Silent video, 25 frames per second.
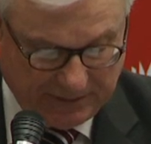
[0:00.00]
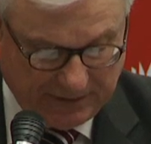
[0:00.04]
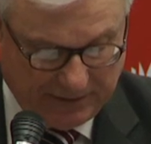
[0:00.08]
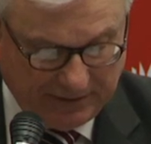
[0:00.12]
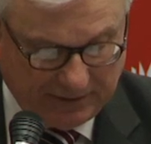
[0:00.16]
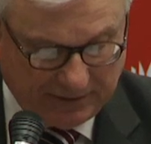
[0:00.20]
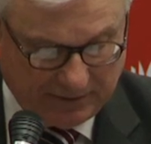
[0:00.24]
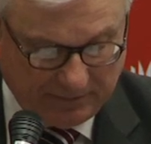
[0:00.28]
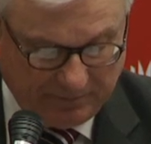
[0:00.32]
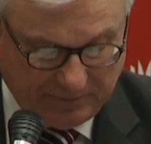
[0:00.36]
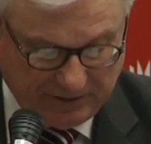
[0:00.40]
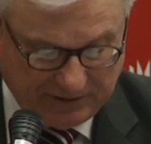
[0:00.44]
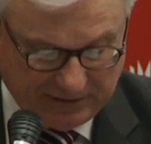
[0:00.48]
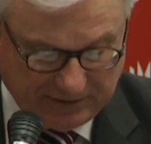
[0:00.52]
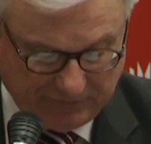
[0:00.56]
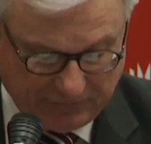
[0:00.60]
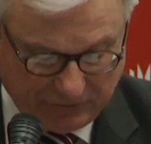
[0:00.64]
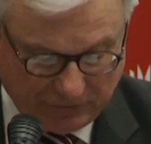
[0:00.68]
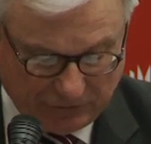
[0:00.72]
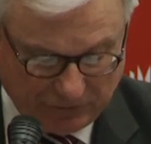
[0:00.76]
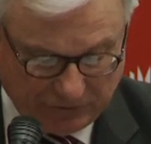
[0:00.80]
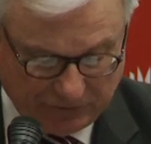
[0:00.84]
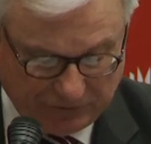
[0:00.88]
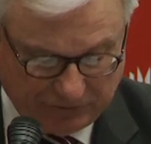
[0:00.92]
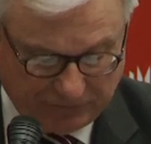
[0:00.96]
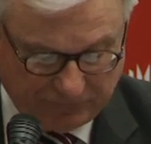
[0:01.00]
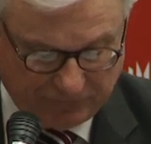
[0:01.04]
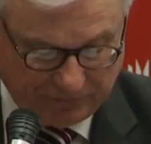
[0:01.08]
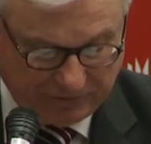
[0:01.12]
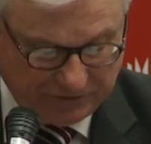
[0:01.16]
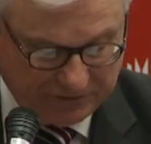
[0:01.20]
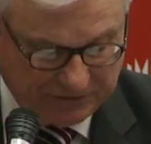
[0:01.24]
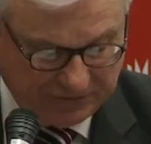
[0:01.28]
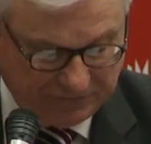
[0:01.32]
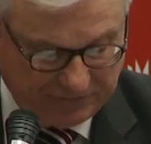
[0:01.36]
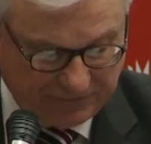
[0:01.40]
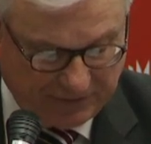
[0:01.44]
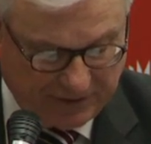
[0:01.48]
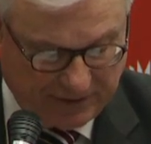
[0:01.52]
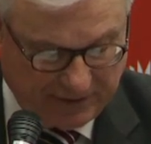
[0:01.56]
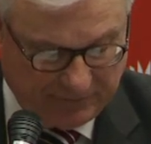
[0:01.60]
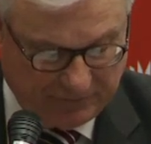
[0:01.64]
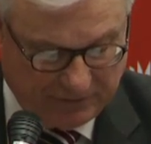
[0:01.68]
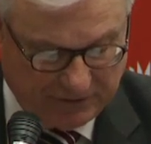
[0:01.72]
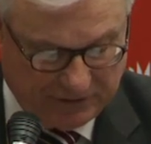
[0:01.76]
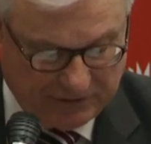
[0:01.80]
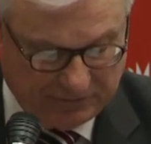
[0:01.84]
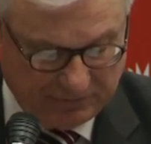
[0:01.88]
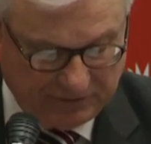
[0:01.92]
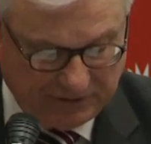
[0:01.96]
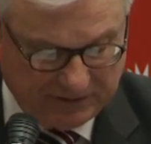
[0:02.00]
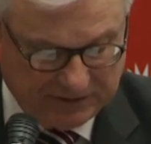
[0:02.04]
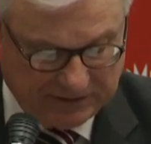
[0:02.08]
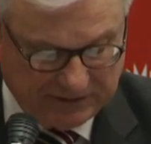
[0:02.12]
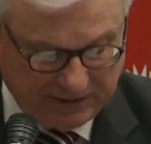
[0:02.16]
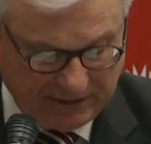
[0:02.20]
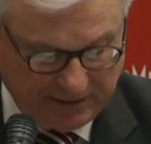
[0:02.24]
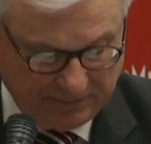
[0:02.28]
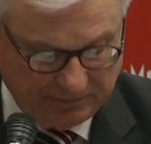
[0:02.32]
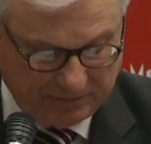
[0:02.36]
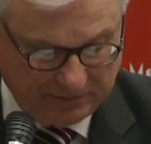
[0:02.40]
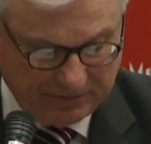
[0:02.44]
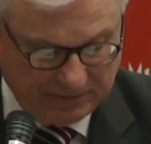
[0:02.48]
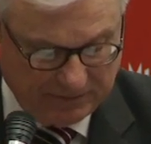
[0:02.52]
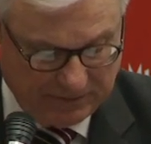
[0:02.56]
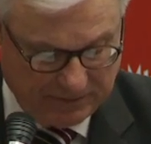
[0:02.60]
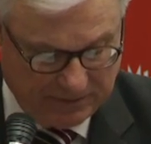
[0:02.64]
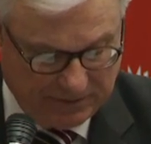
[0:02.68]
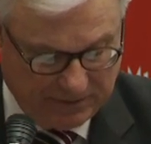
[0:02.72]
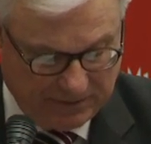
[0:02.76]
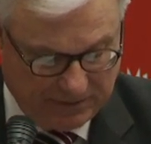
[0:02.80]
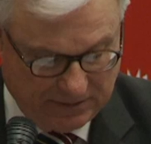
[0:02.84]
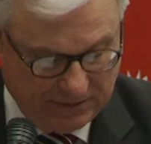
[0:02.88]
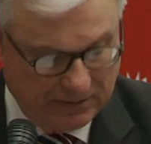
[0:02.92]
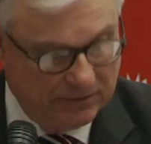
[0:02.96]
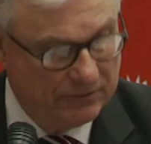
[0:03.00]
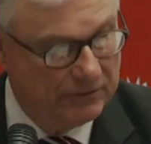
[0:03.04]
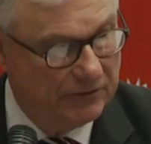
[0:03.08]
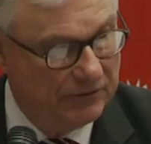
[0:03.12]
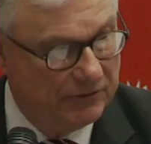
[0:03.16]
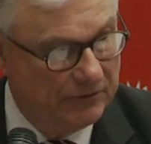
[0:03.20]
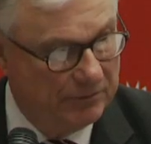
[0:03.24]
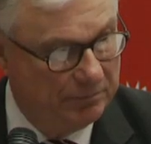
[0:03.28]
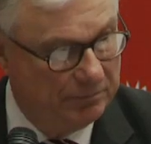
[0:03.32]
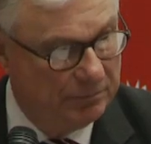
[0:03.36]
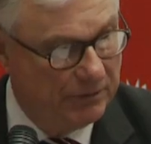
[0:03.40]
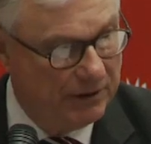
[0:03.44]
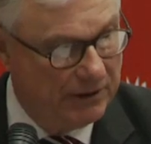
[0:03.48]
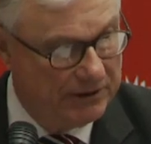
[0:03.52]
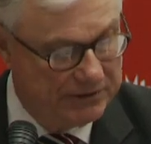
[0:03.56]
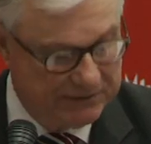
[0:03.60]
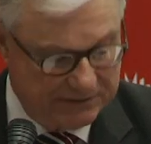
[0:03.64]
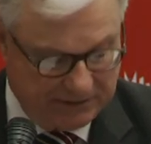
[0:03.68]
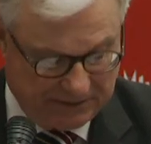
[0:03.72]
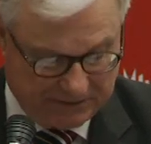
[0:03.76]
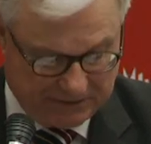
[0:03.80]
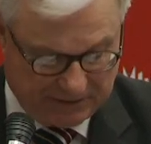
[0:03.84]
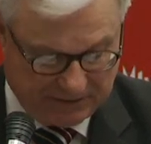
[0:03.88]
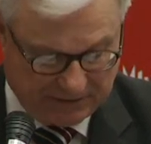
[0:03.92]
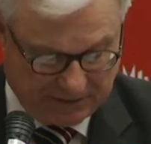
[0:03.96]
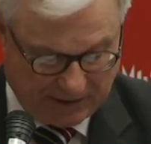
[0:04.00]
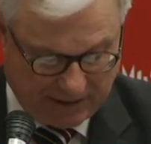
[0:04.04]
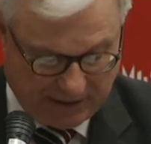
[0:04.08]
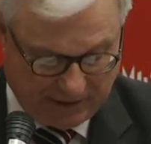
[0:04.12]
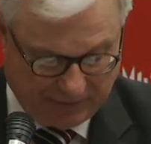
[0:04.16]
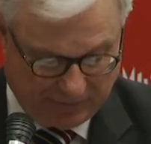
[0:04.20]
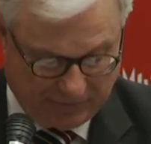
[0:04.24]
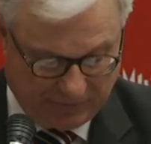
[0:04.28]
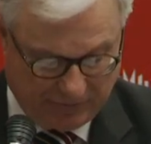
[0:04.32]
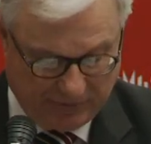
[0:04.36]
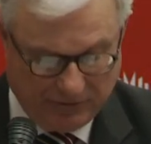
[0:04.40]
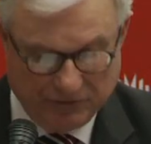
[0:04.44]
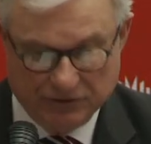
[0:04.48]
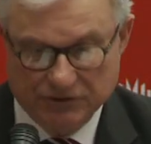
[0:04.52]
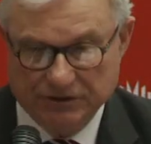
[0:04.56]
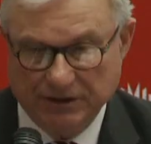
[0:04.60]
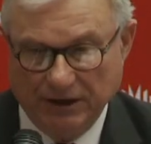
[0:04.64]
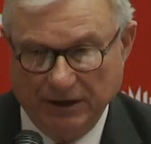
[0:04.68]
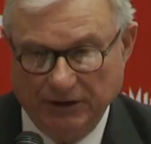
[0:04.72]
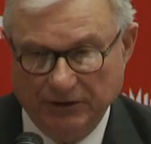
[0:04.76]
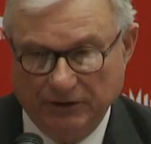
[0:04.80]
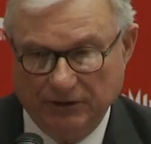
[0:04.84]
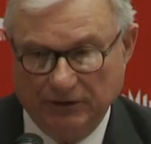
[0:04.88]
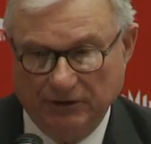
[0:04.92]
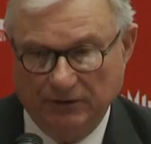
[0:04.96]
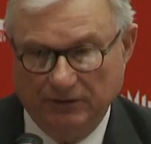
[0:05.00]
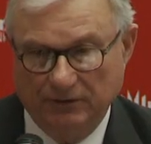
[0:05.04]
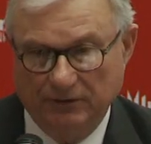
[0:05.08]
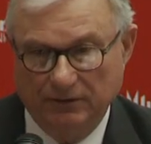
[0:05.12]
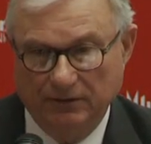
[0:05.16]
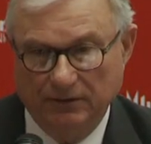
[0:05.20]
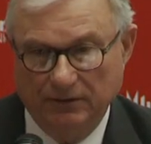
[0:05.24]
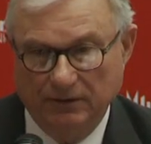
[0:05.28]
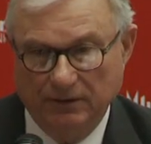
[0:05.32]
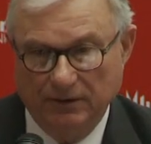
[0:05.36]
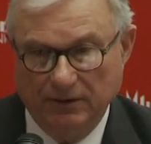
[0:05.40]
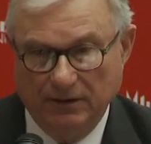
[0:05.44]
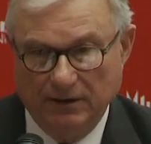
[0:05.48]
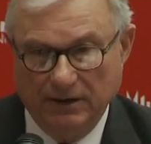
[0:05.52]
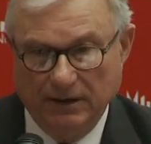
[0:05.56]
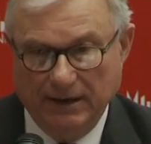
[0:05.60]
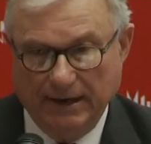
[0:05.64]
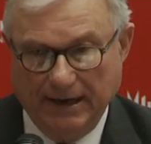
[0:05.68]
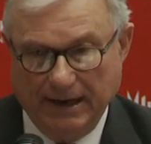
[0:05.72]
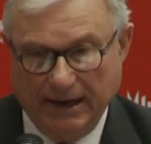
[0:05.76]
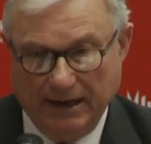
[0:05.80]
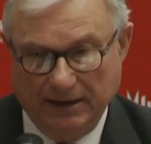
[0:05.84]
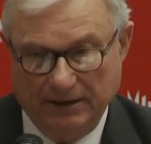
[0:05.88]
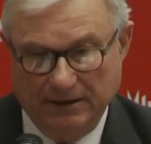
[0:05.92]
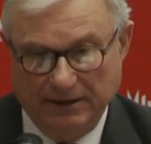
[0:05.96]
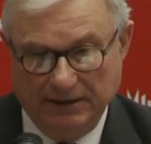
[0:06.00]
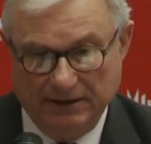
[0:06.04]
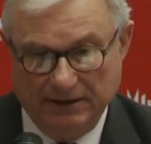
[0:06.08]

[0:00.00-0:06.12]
it can be difficult for a survivor to accept that the process is other than token and